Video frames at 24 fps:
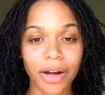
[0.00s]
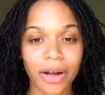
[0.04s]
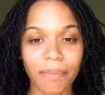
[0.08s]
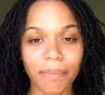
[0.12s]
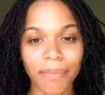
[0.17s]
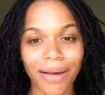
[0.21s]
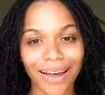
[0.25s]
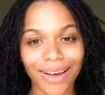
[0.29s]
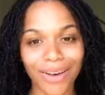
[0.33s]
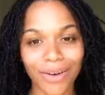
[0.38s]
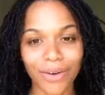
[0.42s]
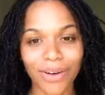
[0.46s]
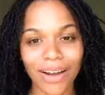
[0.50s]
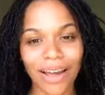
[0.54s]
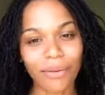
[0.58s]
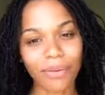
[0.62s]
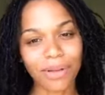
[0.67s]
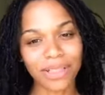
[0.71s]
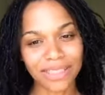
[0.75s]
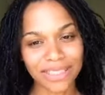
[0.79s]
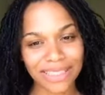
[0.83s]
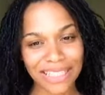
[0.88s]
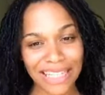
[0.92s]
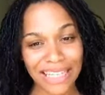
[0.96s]
about, I
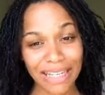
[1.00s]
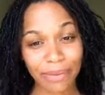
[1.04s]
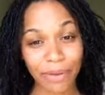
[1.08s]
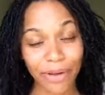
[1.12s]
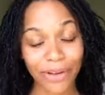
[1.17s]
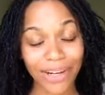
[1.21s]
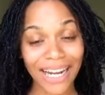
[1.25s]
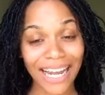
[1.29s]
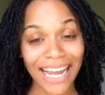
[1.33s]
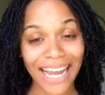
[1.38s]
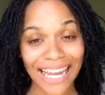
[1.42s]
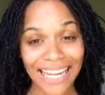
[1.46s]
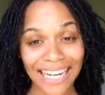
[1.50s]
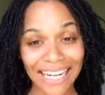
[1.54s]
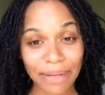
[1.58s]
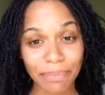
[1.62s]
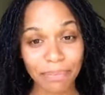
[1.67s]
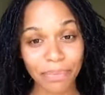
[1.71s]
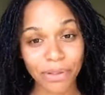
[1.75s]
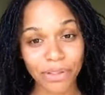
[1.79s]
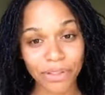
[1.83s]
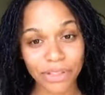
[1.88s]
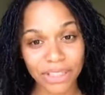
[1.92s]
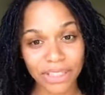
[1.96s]
would say about 80%
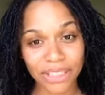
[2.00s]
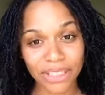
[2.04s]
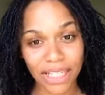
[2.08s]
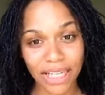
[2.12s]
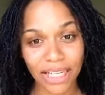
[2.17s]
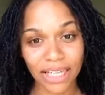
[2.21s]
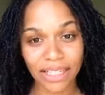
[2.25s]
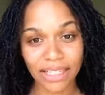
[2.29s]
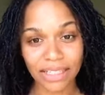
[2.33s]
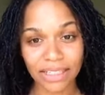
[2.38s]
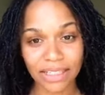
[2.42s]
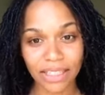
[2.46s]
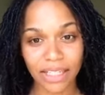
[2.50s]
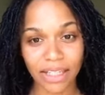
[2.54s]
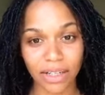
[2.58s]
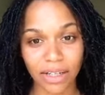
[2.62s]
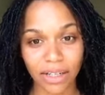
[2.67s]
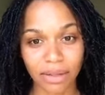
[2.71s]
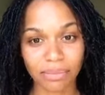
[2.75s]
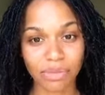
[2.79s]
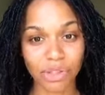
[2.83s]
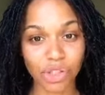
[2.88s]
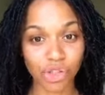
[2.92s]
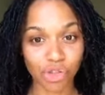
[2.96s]

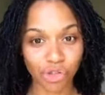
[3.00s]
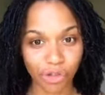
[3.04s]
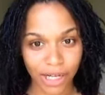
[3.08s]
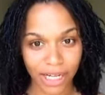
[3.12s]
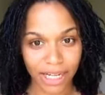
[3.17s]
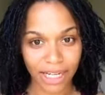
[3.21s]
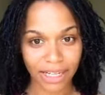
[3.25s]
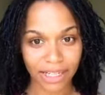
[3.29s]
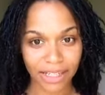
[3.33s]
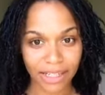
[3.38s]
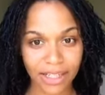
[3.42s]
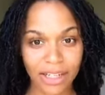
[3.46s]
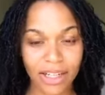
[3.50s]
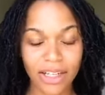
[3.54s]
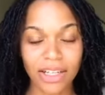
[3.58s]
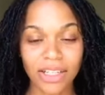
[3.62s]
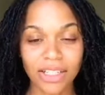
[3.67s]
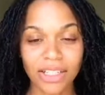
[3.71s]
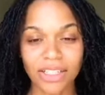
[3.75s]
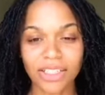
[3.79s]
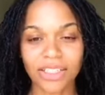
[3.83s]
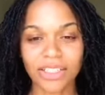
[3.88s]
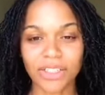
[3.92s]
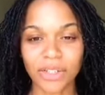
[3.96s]
trained.
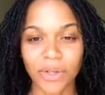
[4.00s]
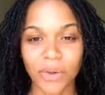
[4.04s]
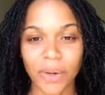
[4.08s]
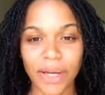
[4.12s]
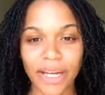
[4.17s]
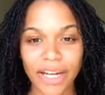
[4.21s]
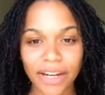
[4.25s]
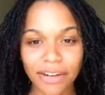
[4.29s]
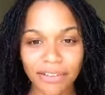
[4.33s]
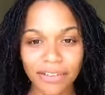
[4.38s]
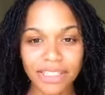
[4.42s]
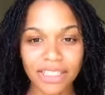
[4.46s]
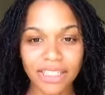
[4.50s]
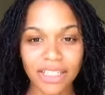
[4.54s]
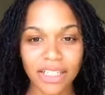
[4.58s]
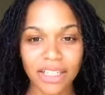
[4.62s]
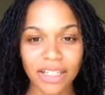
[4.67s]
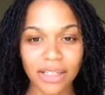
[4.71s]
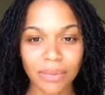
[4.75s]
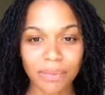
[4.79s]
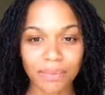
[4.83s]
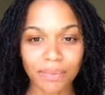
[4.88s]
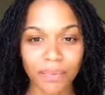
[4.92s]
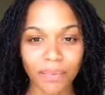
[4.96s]
So here's
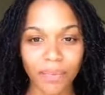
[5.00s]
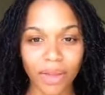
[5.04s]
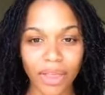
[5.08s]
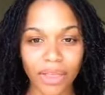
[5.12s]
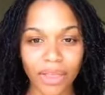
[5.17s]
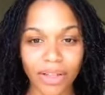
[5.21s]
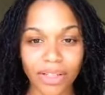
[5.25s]
the